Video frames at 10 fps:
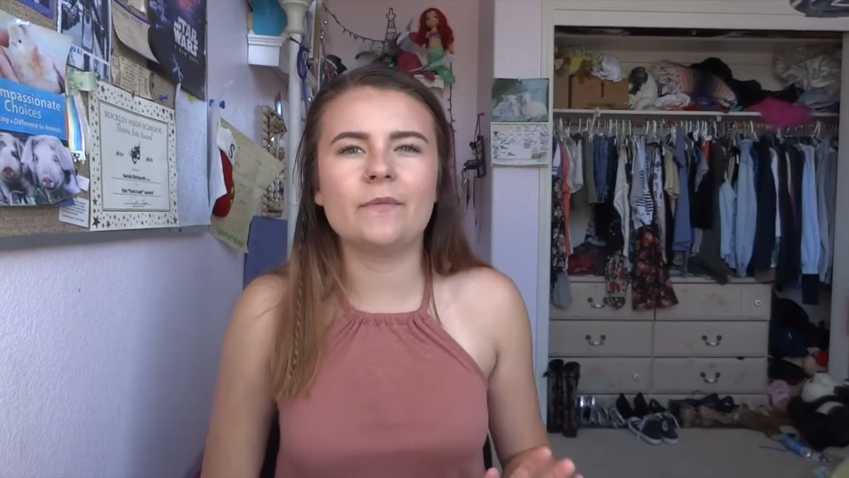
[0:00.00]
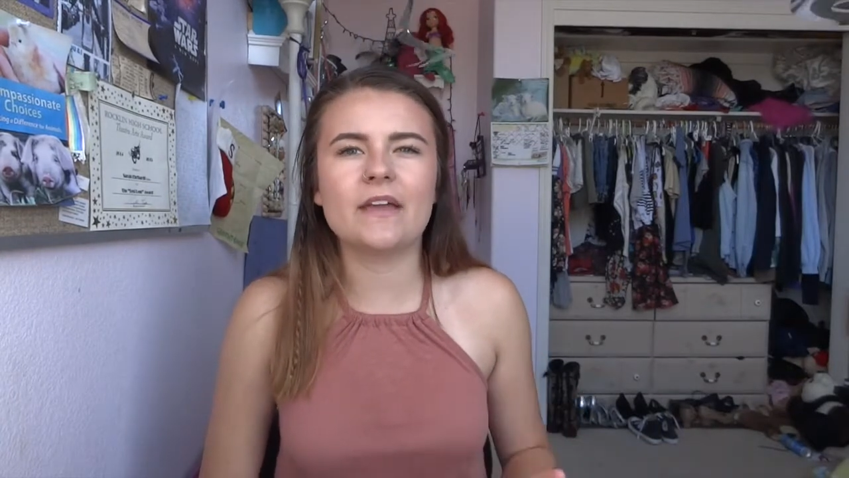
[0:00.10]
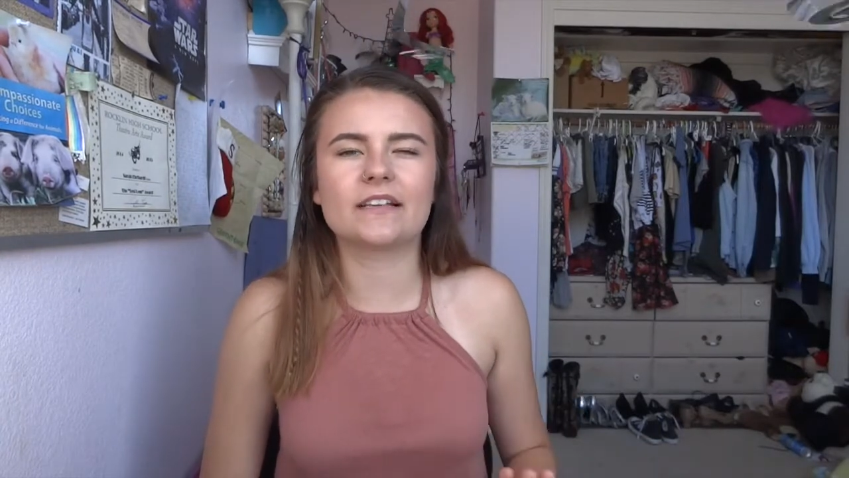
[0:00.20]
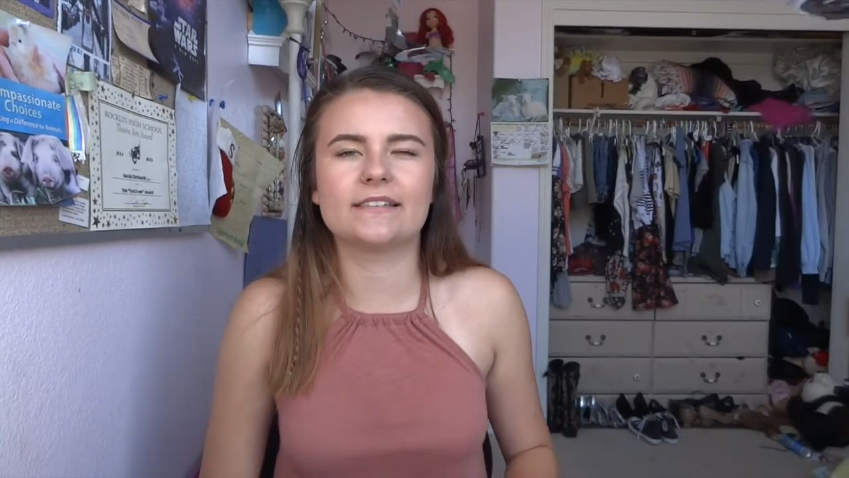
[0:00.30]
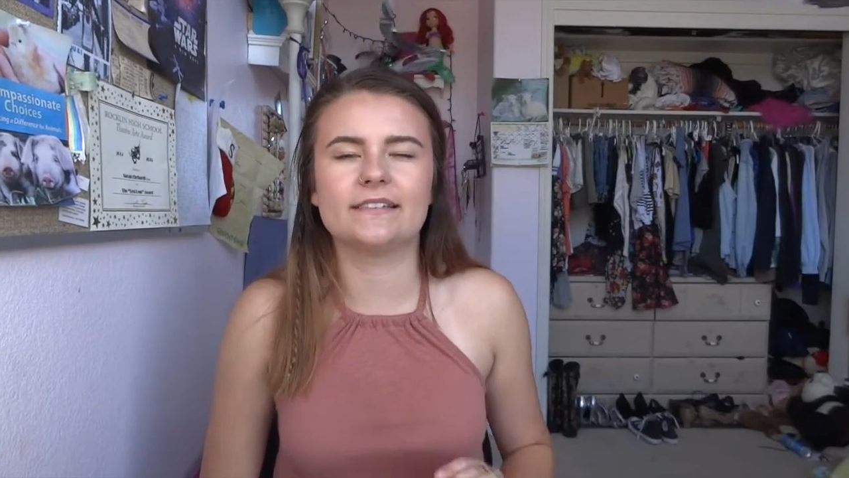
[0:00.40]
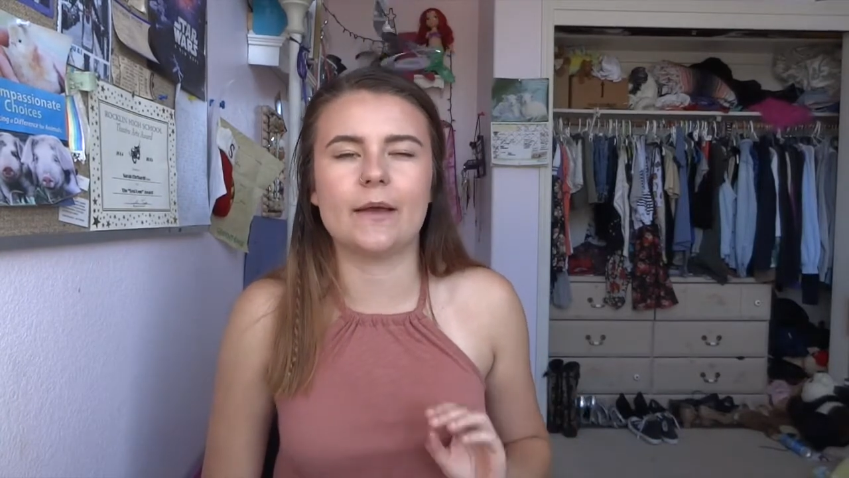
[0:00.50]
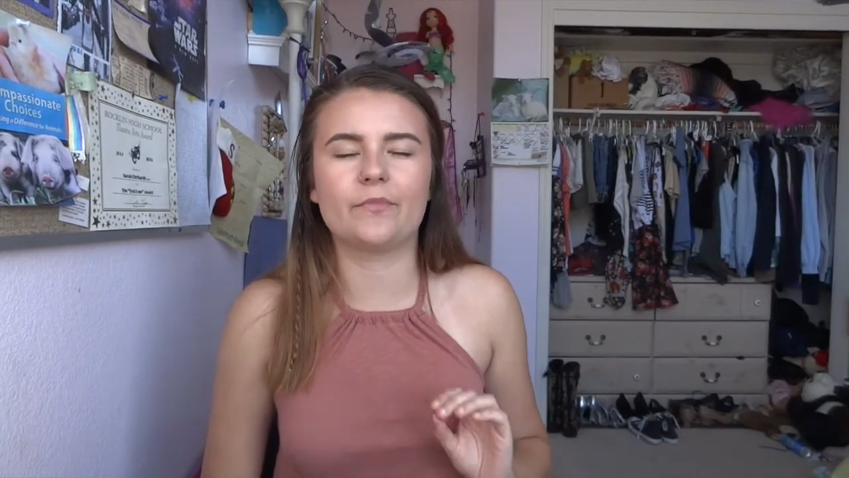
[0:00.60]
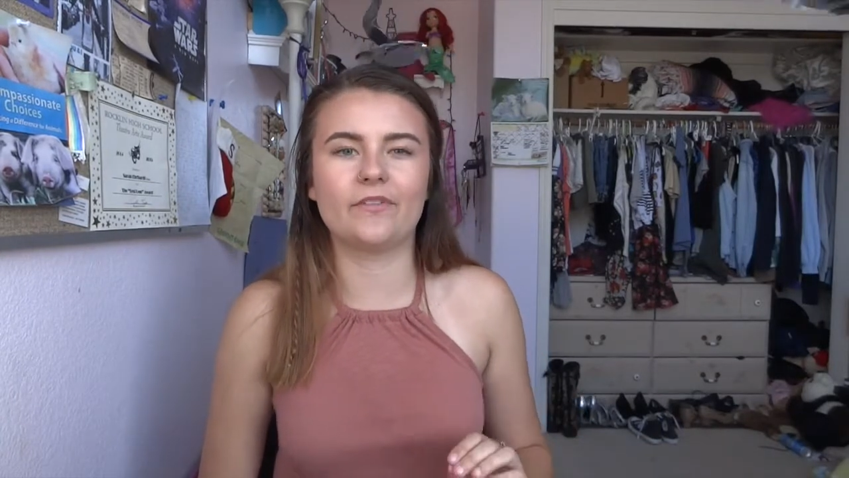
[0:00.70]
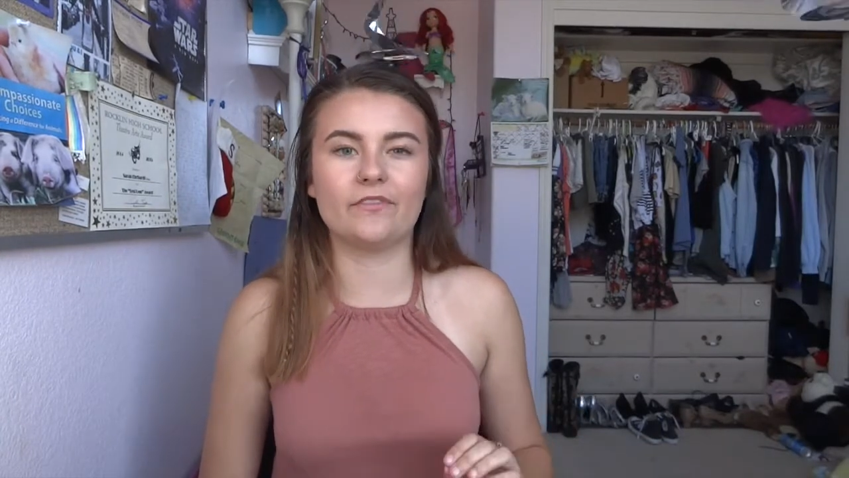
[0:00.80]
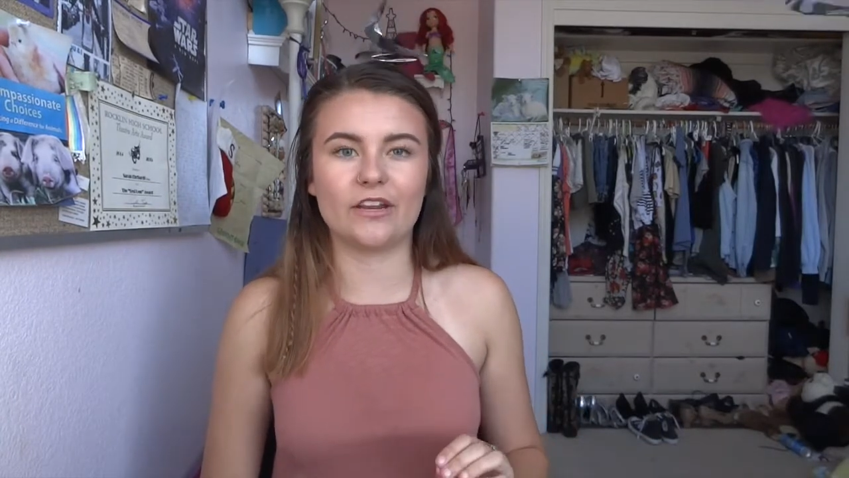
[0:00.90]
make a
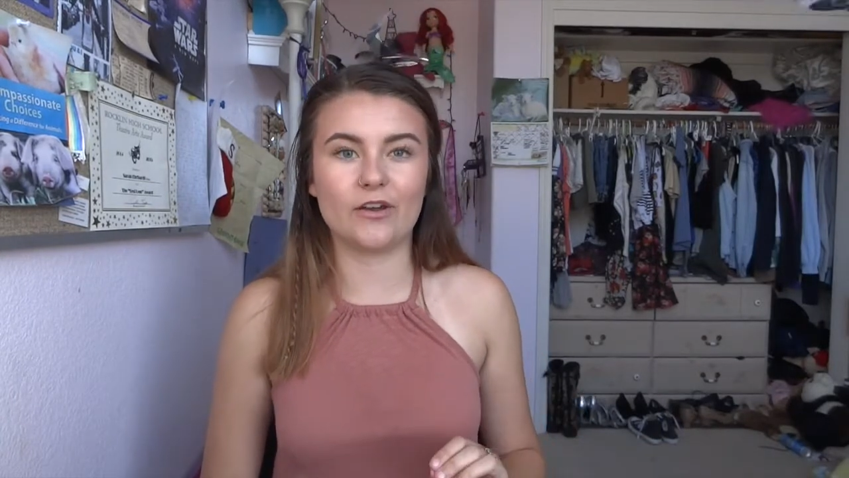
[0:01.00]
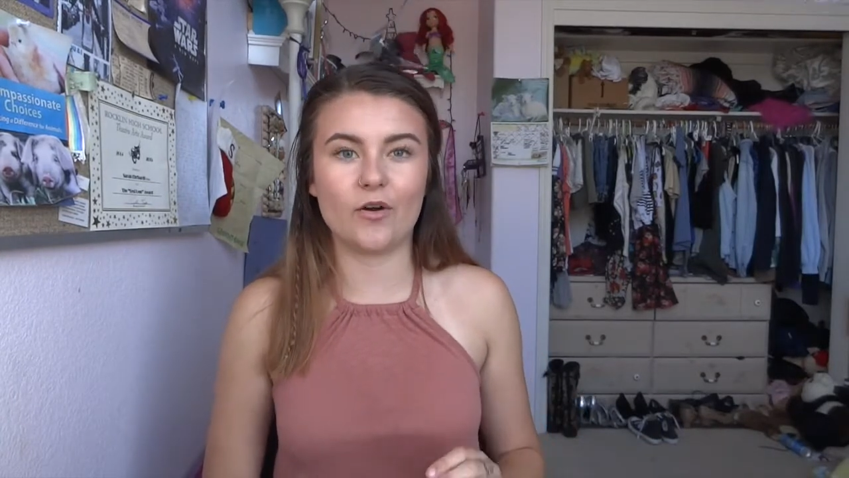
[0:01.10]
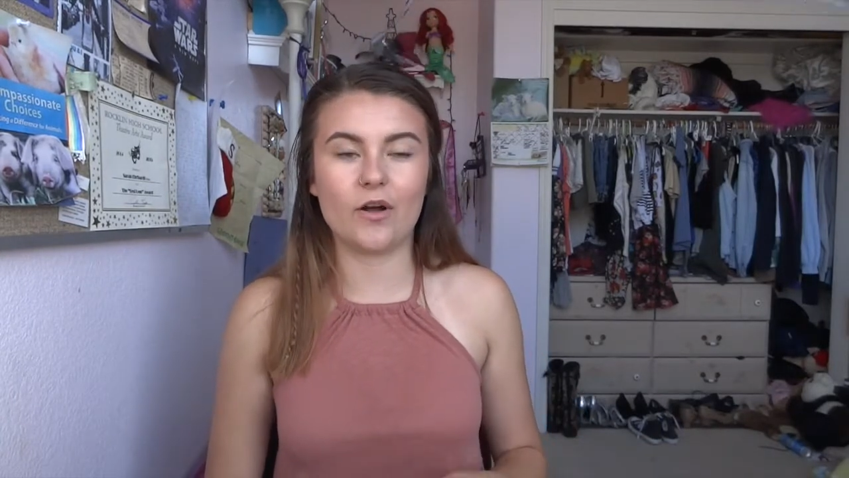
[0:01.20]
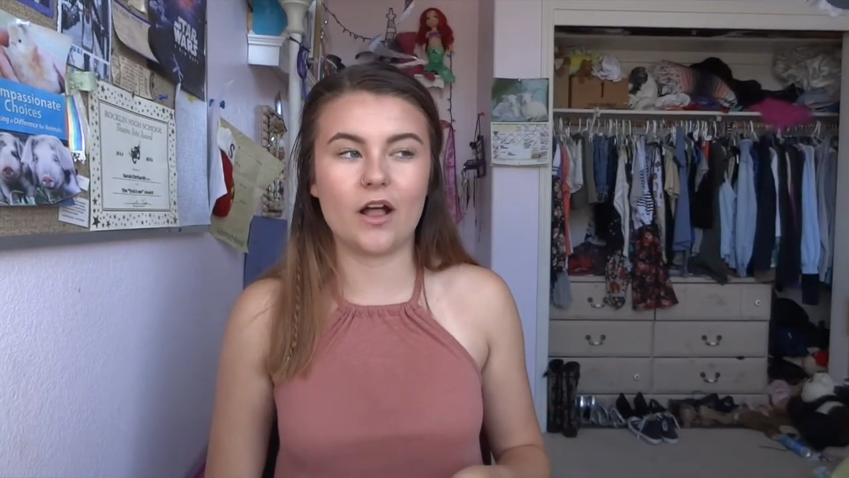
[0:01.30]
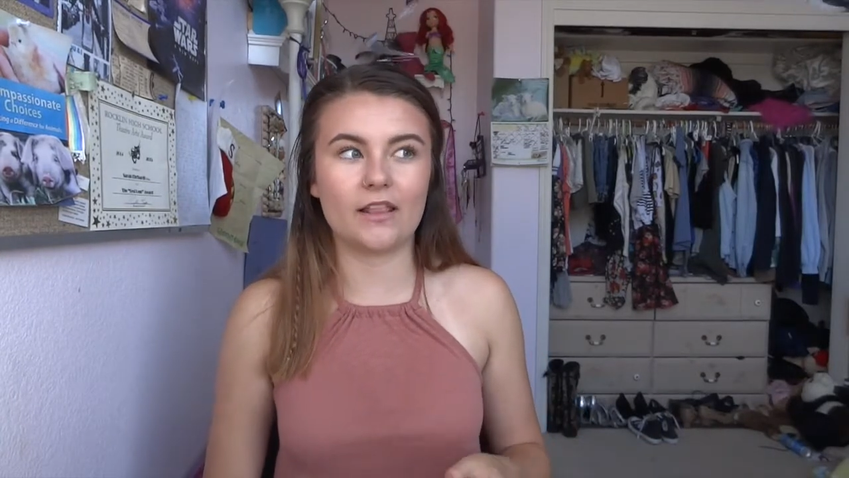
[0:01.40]
separate video